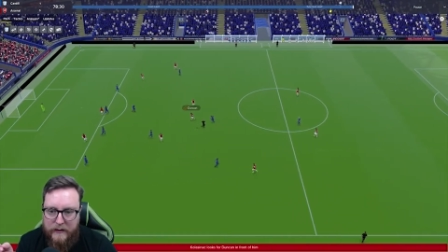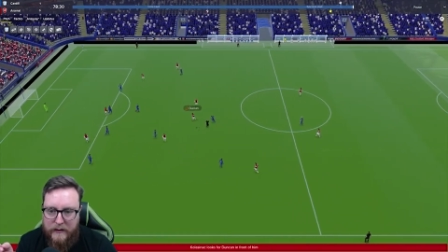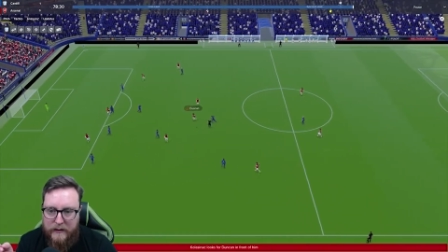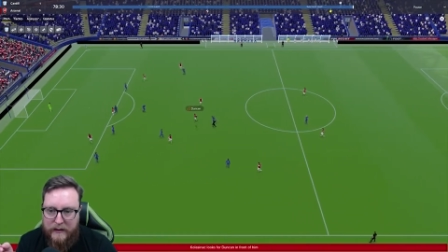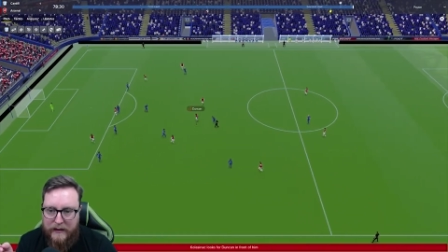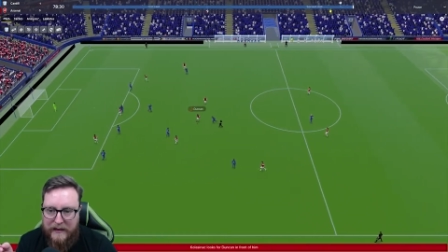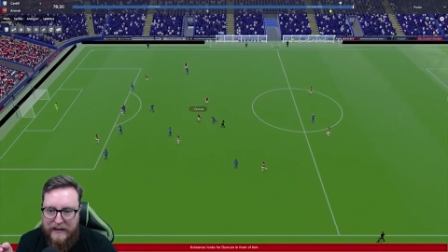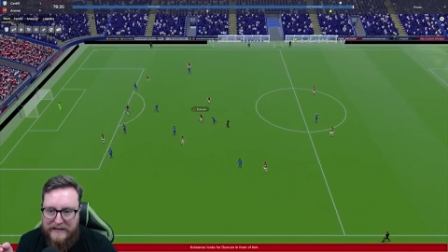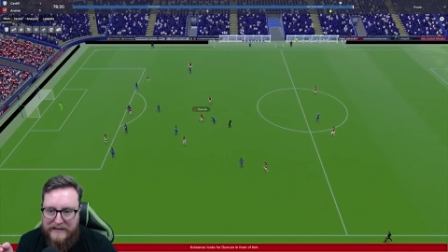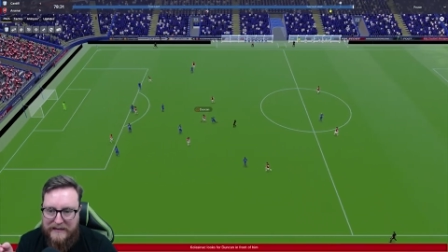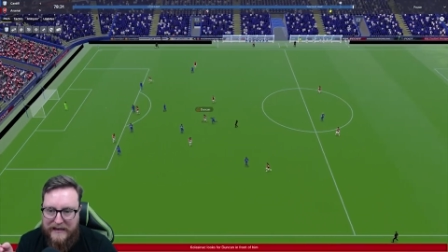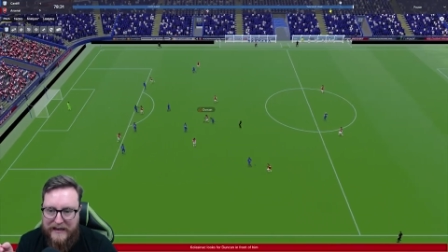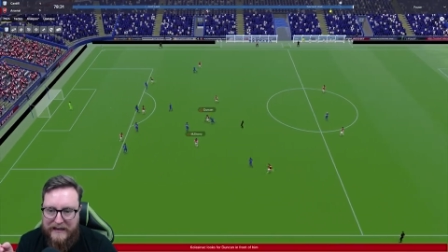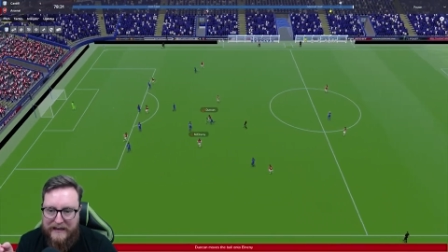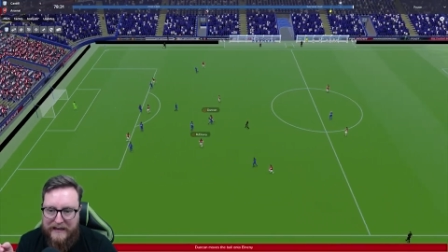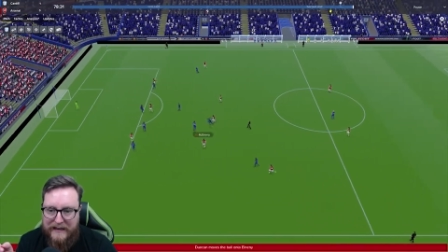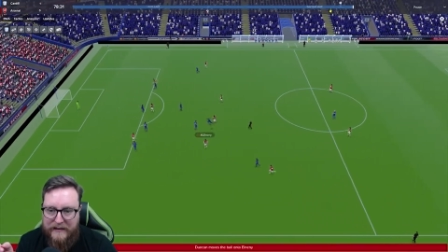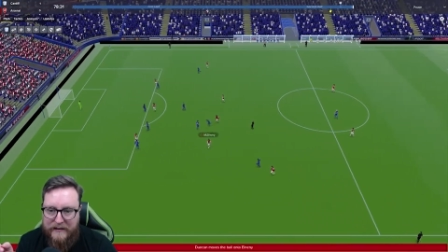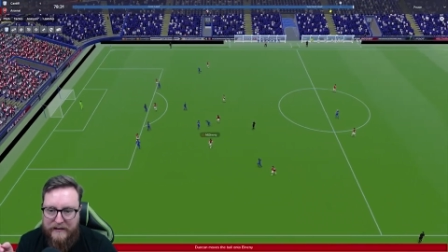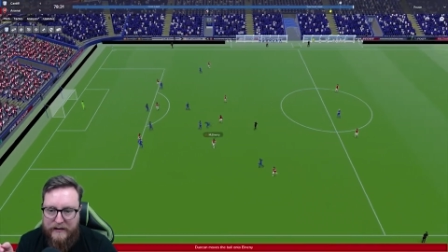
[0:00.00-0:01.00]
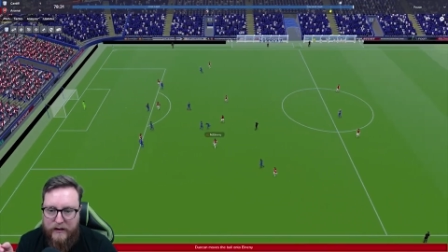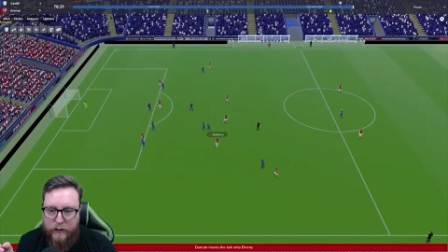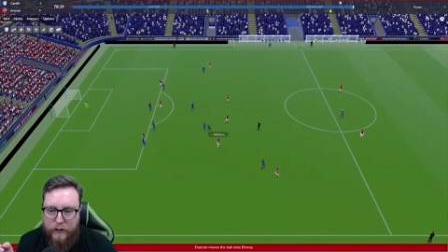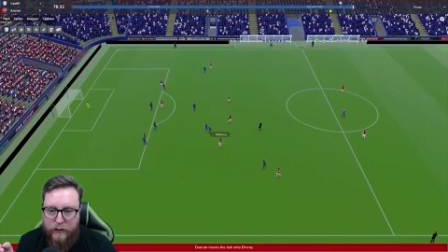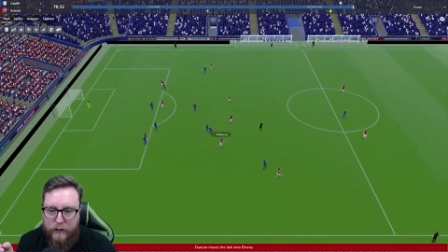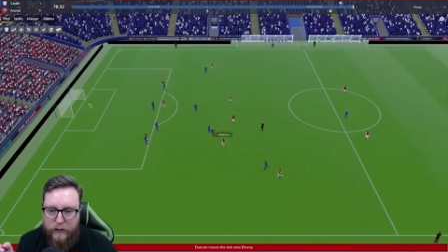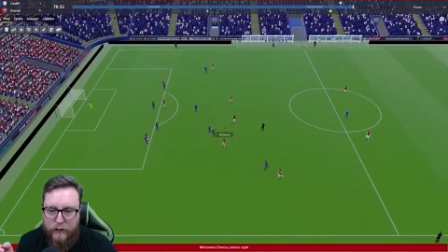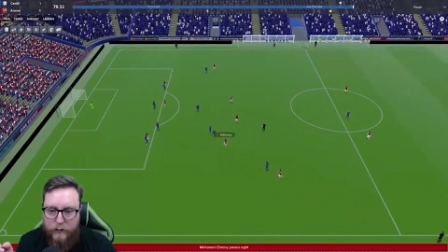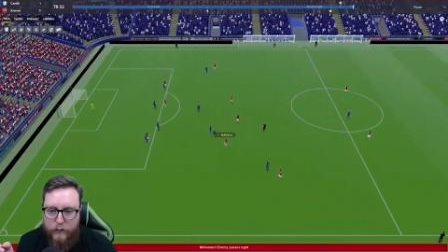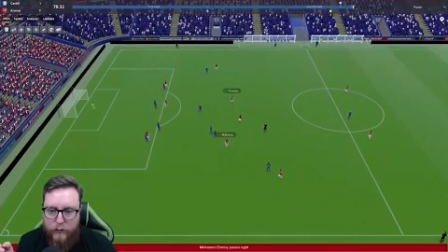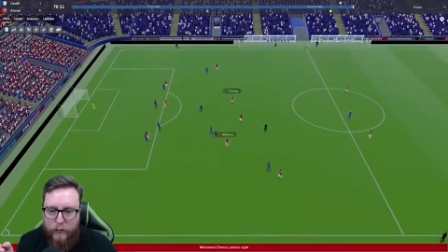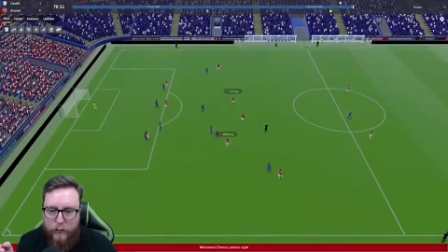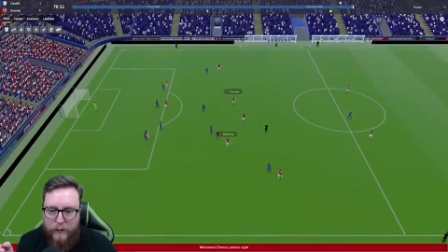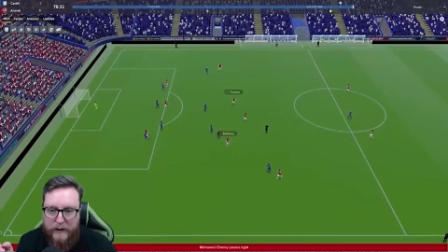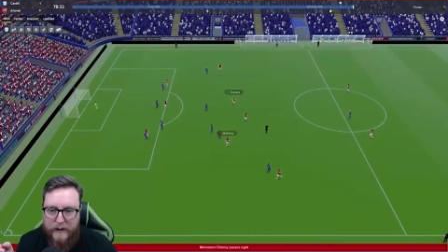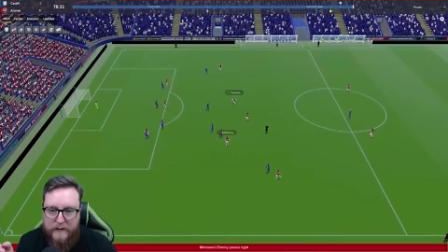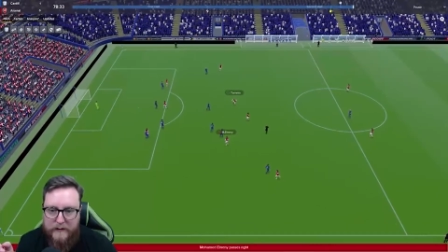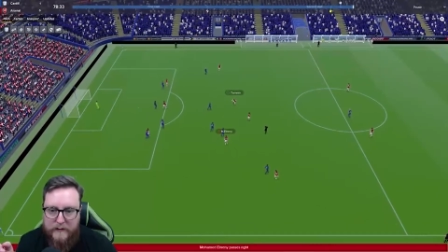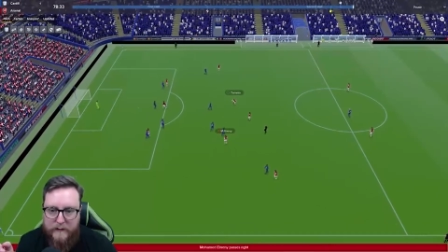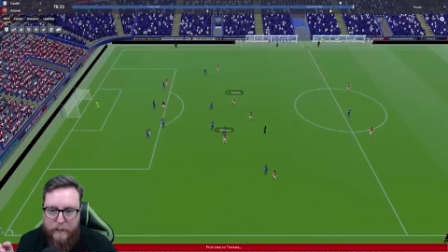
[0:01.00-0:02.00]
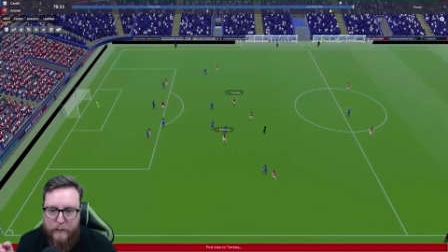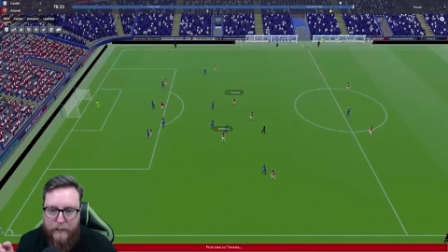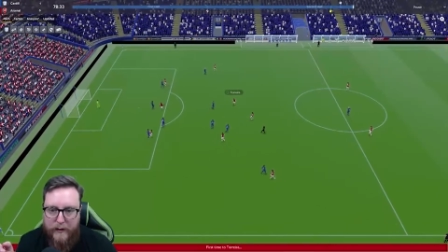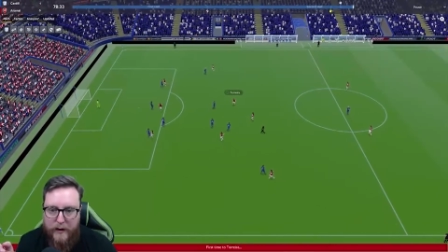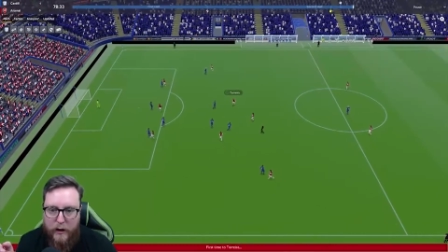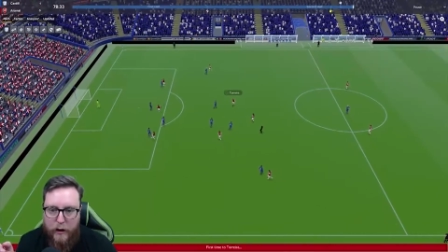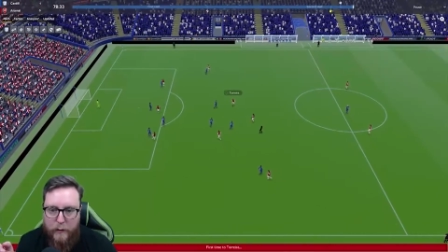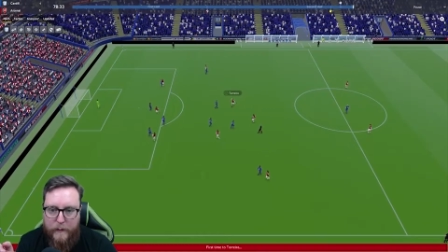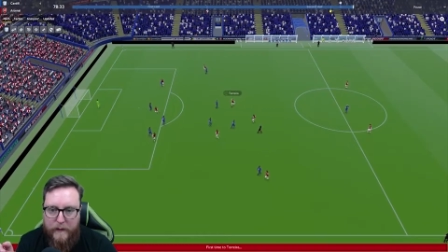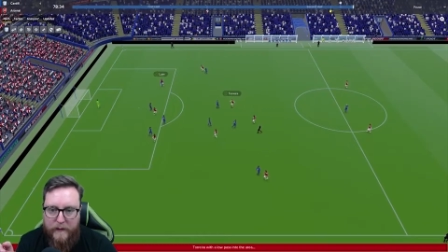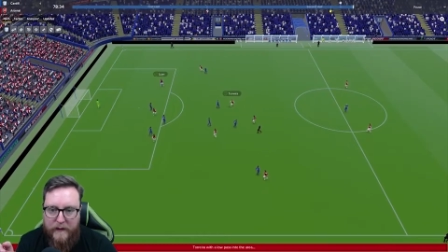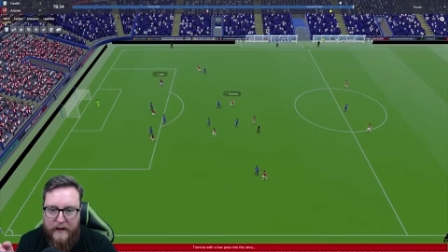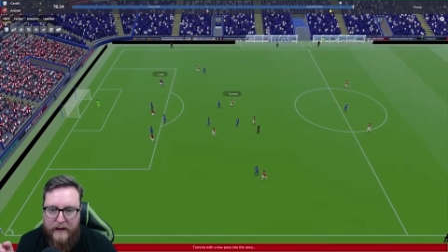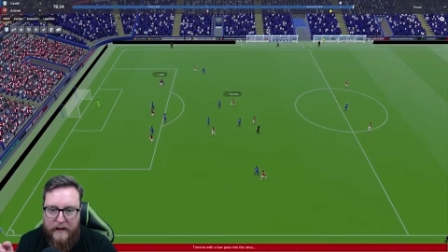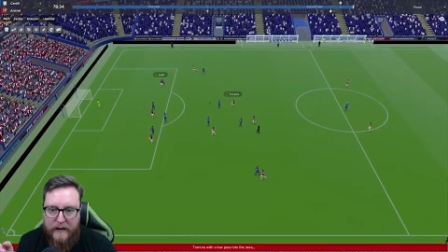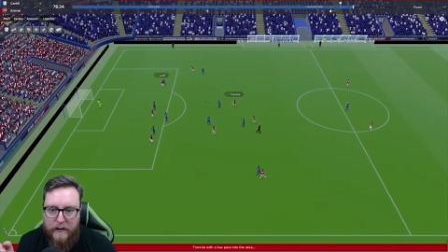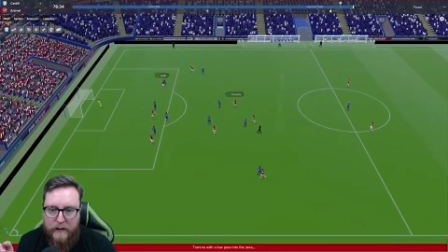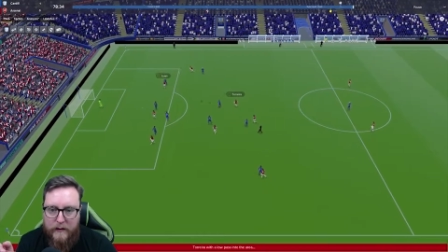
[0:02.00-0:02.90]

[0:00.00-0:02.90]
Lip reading: Klasniak into Duncan. Ooh, left off a bit open there.